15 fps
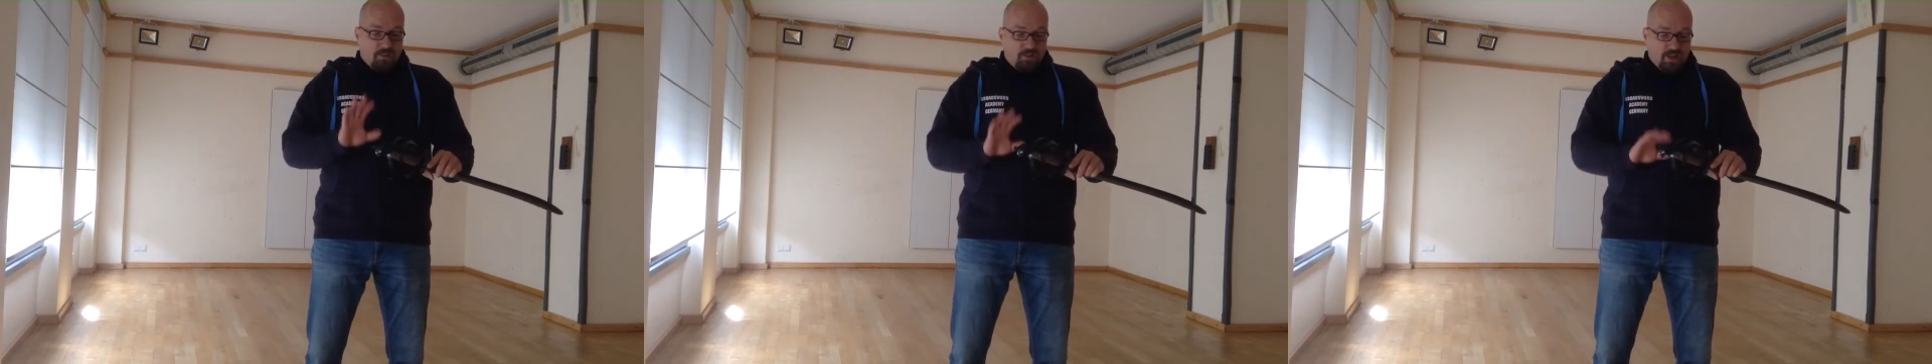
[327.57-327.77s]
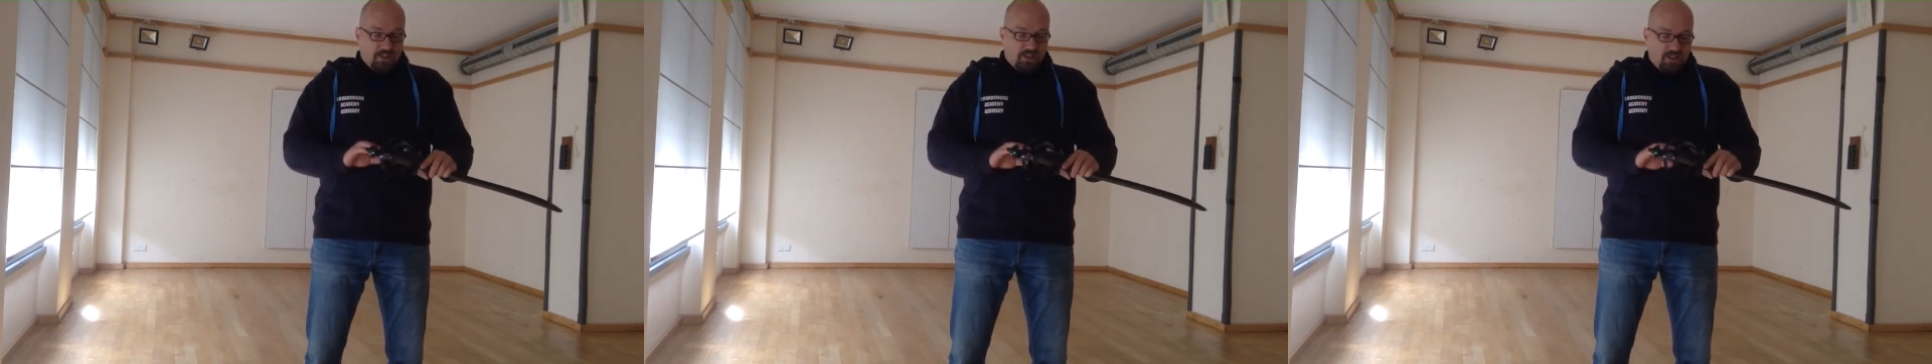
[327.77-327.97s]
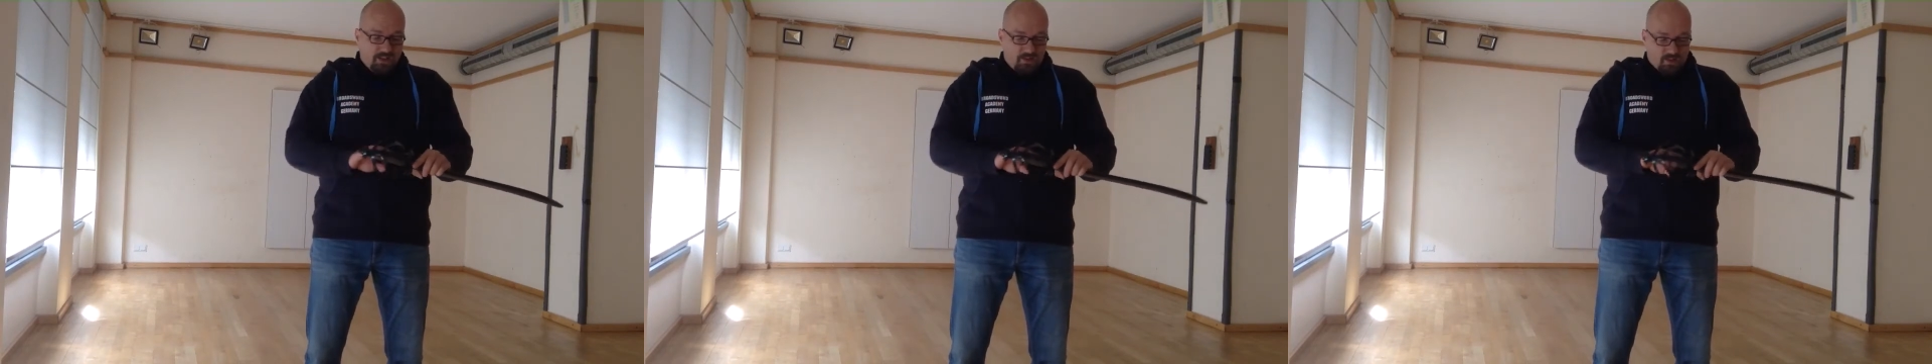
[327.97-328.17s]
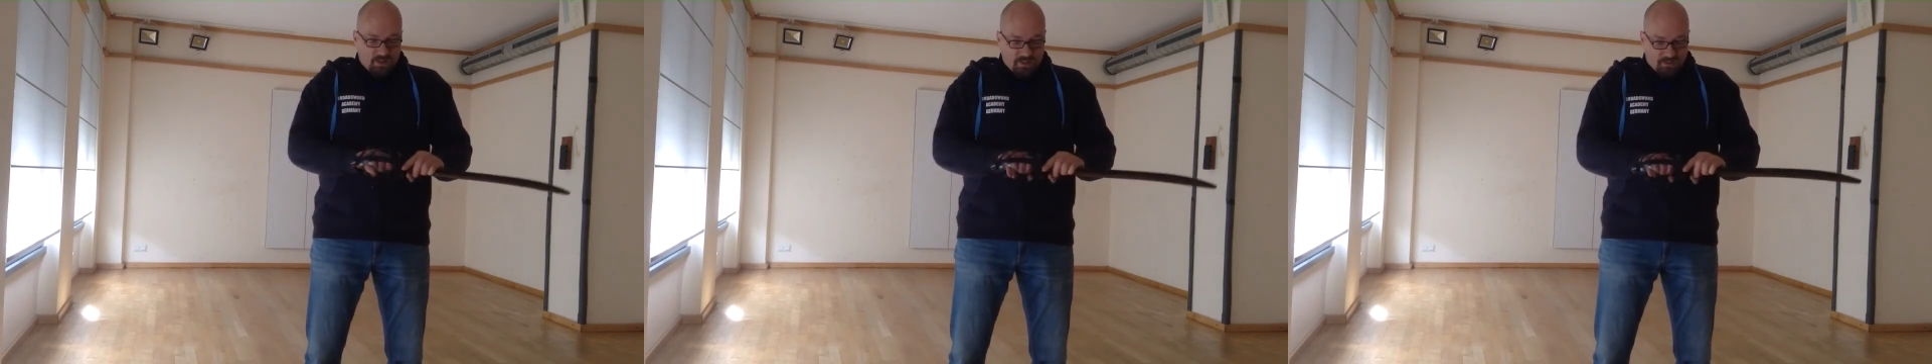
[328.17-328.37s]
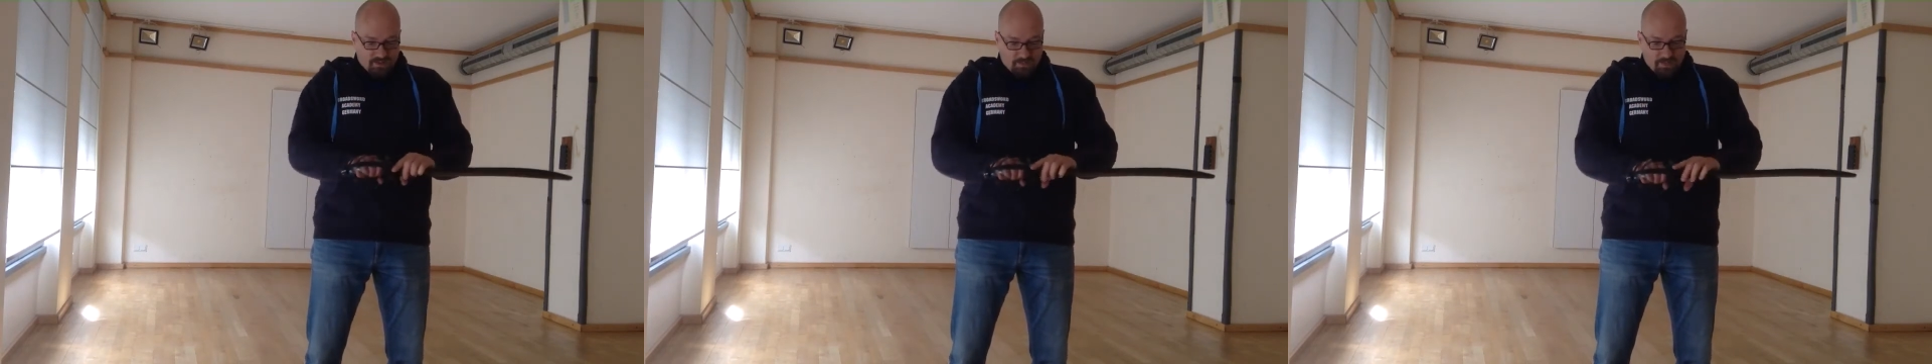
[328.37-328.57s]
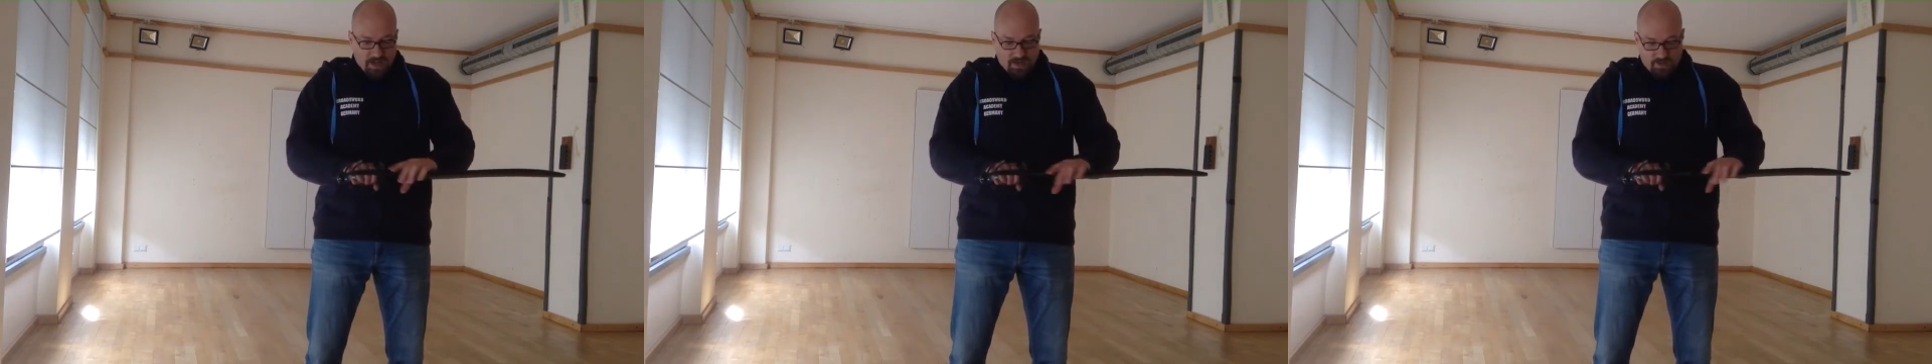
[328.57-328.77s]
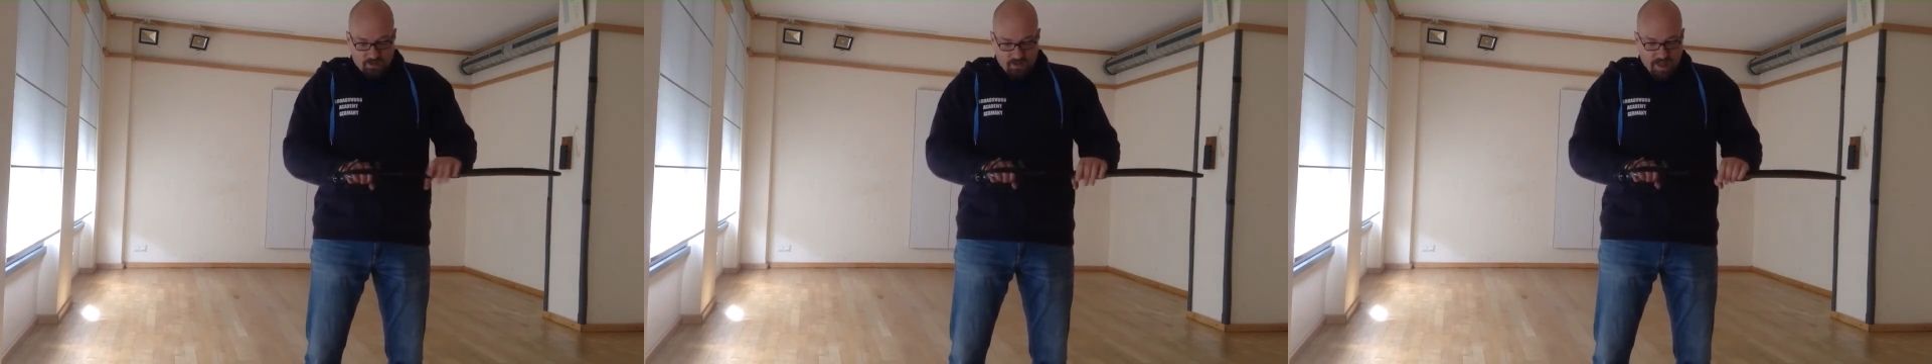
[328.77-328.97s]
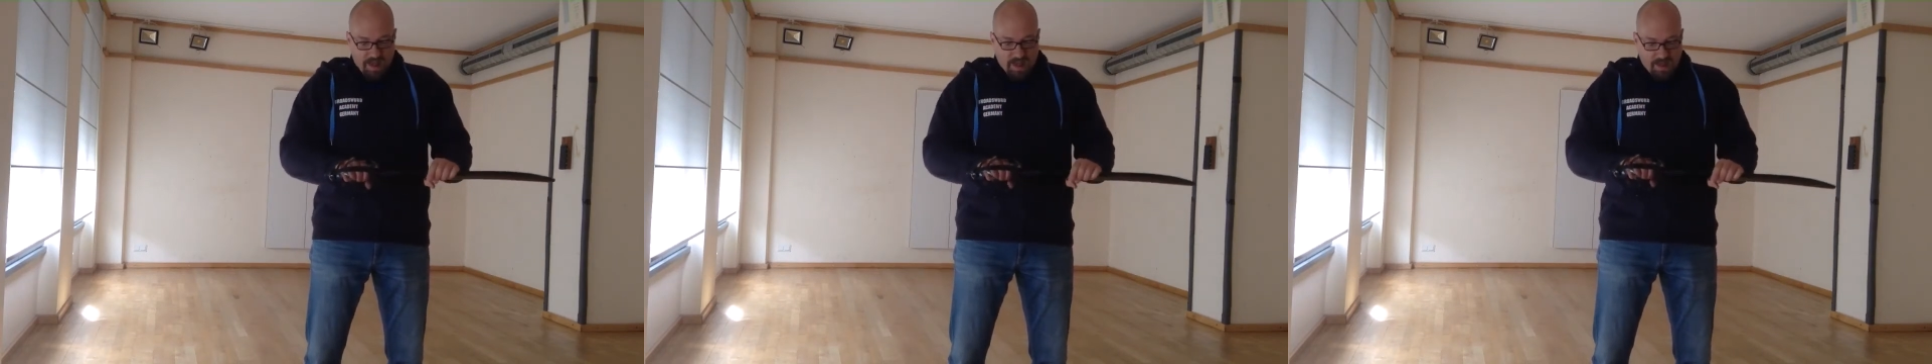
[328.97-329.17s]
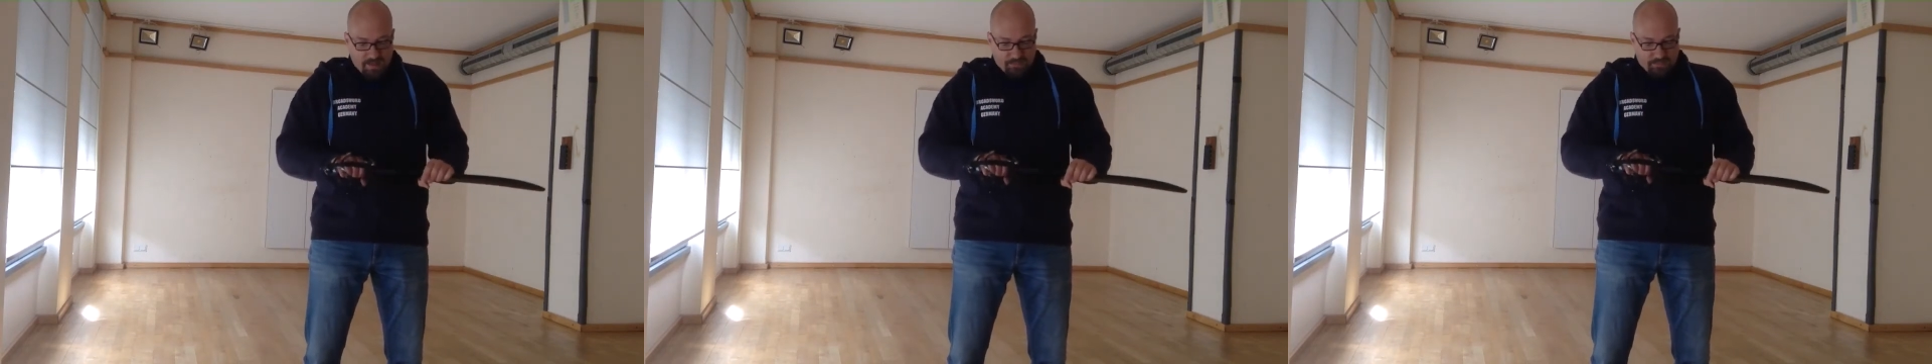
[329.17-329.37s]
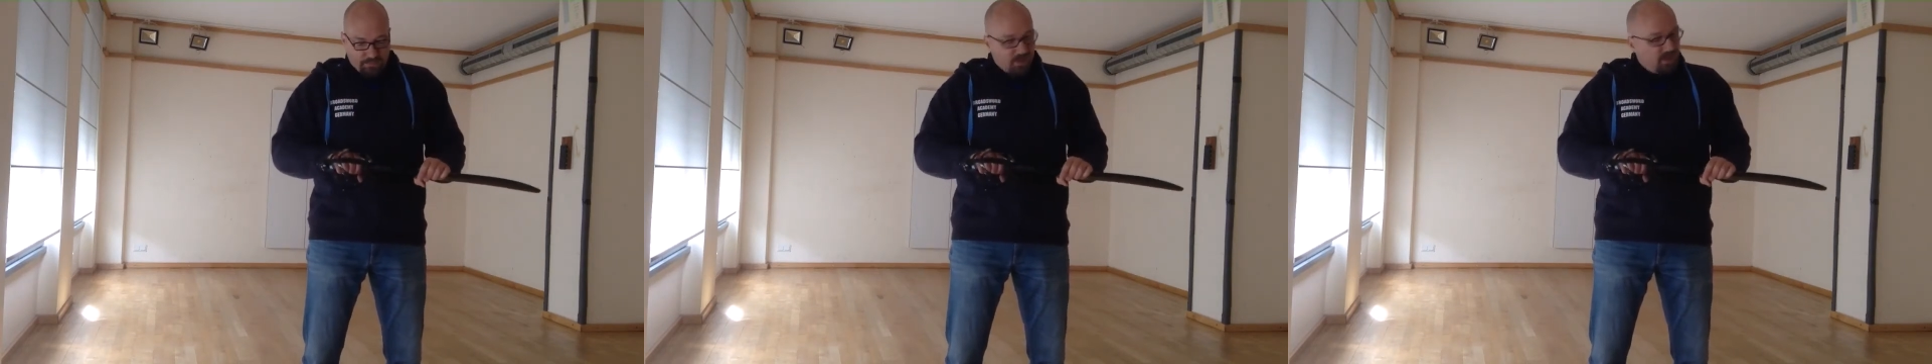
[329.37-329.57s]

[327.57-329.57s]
really did not expect to have